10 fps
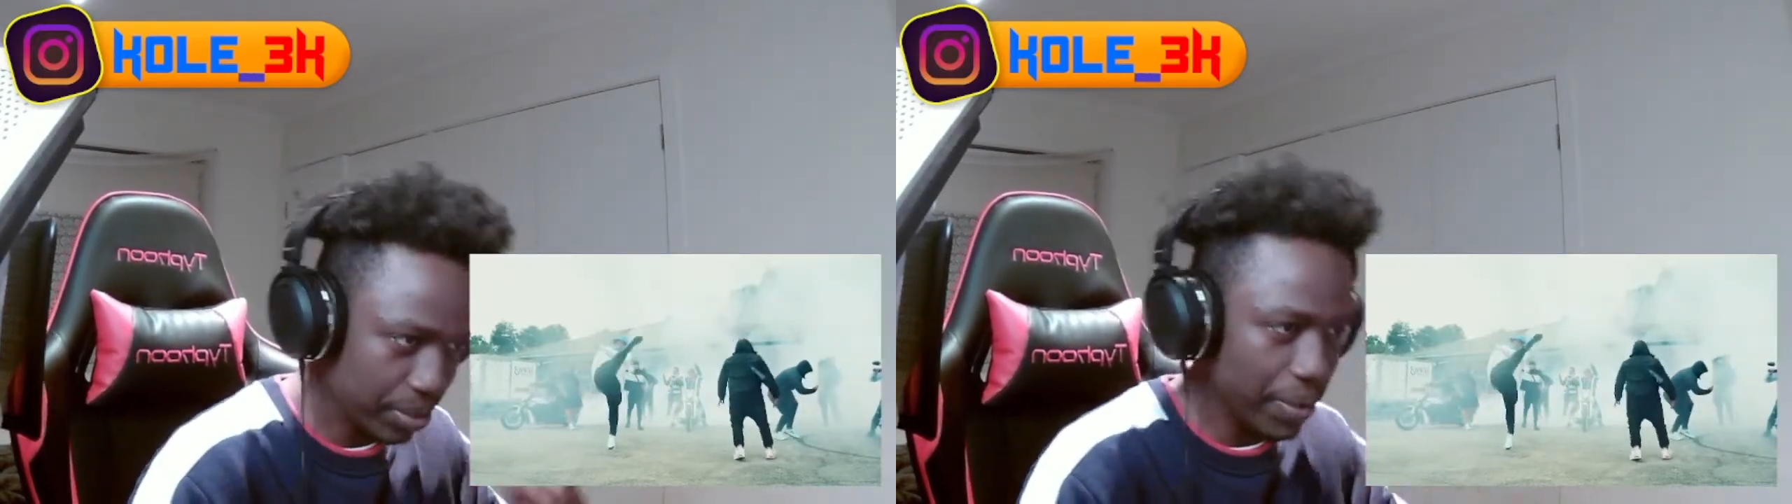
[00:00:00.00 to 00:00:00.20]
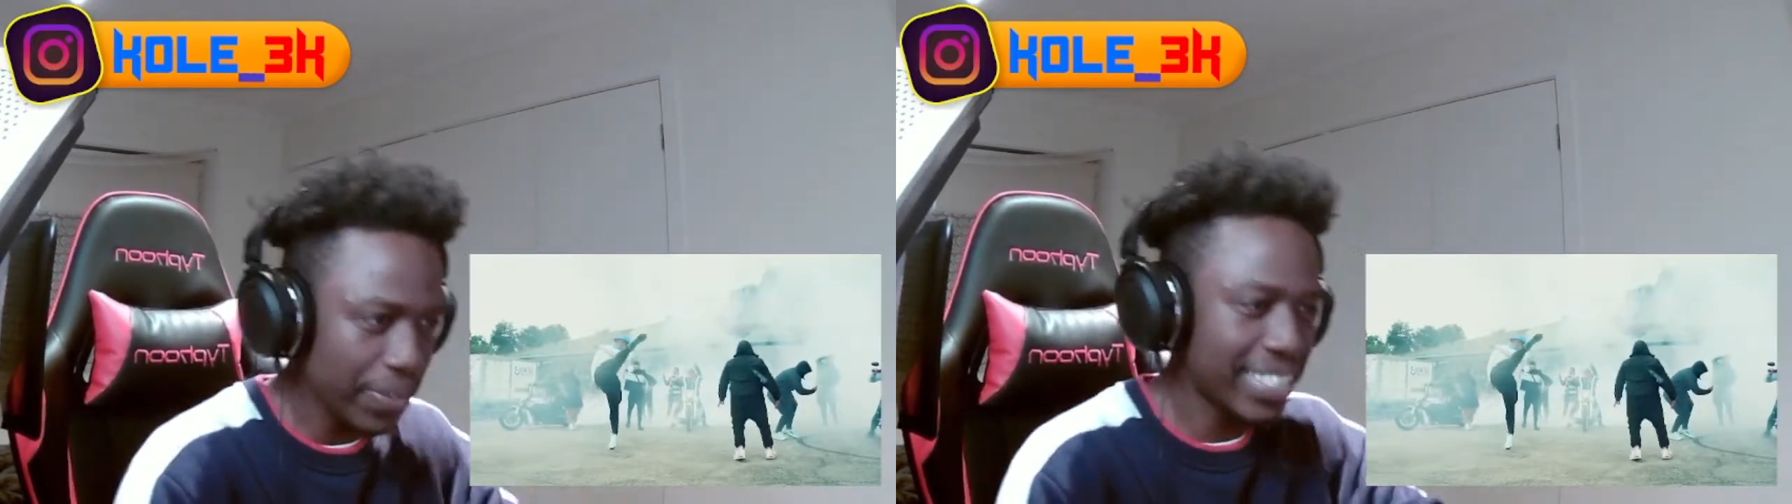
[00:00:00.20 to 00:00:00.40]

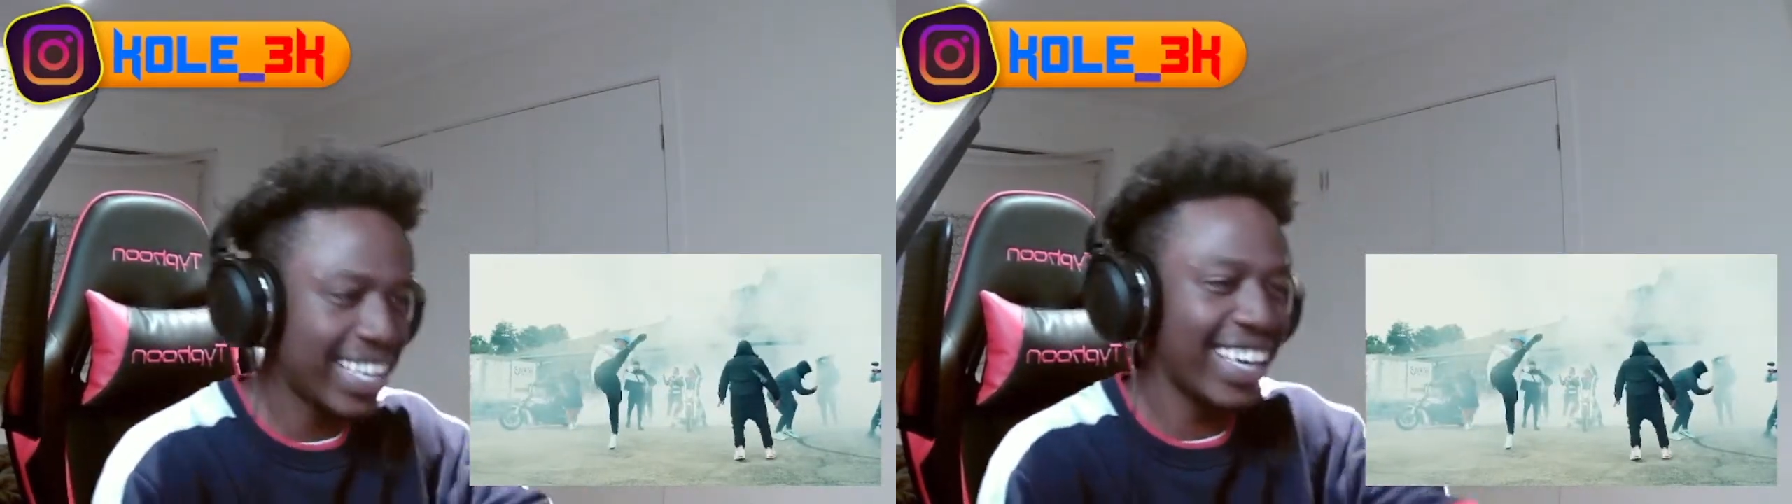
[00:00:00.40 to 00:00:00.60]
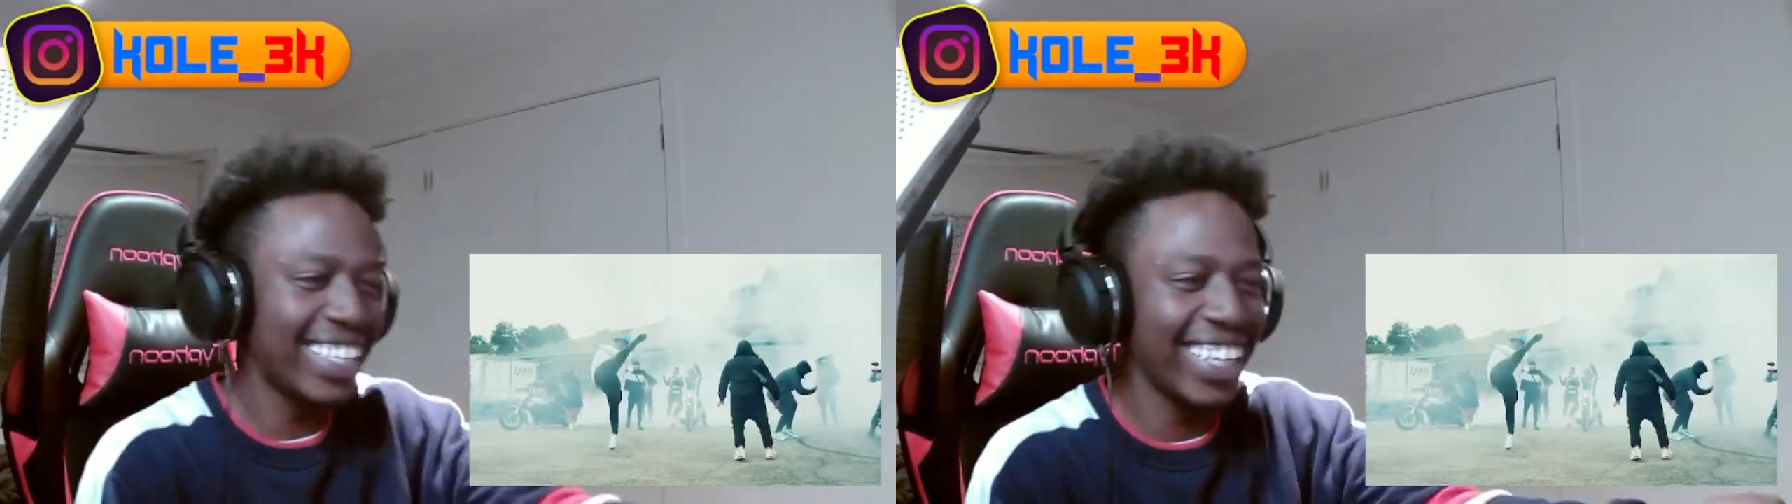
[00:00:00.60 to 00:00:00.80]
what was
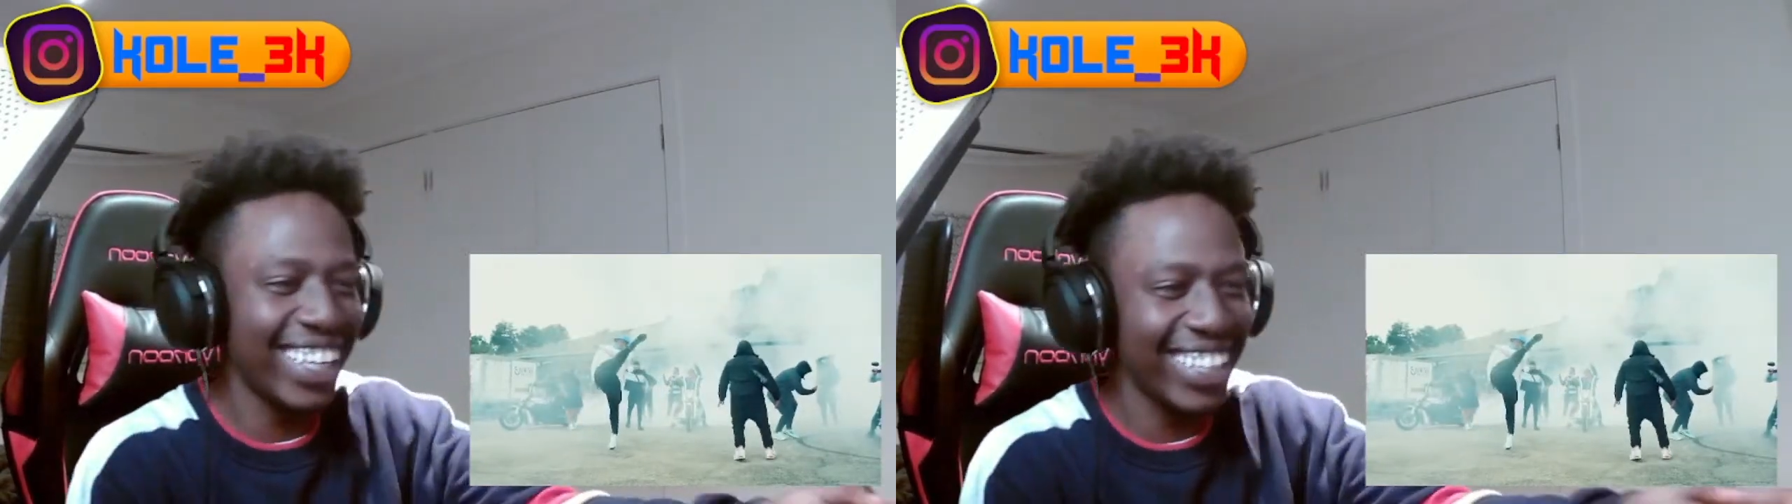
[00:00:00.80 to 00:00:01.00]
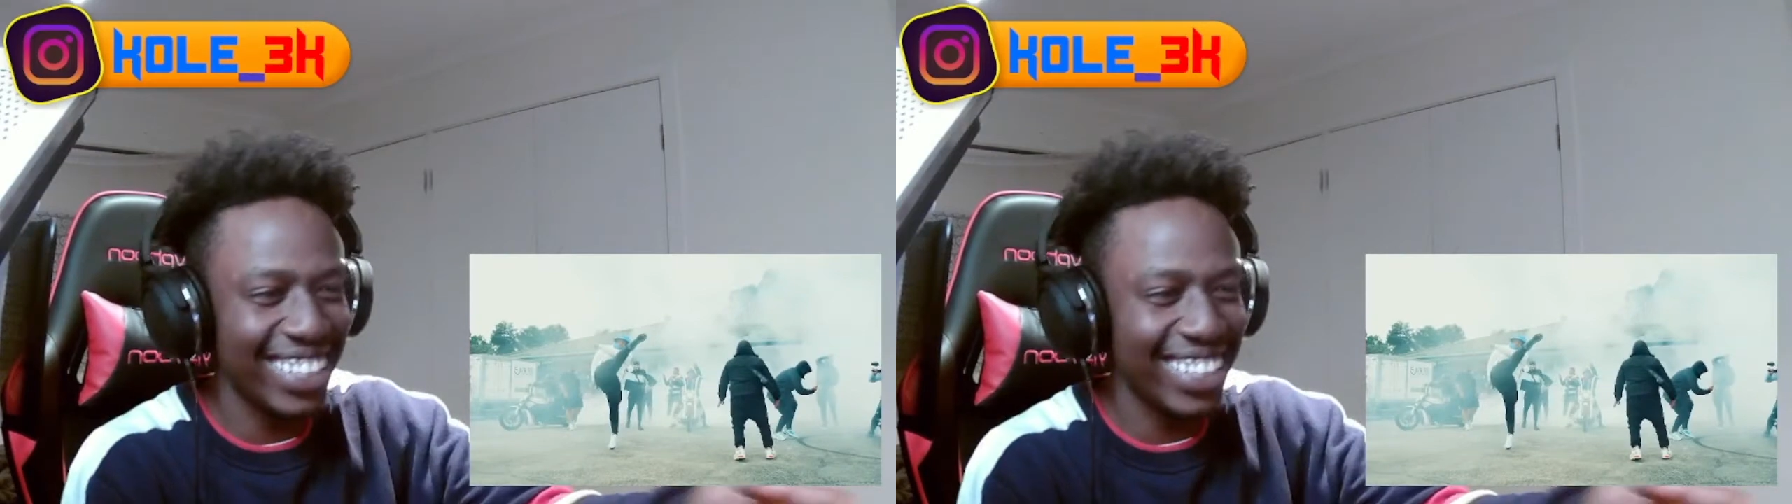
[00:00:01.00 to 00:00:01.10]
that?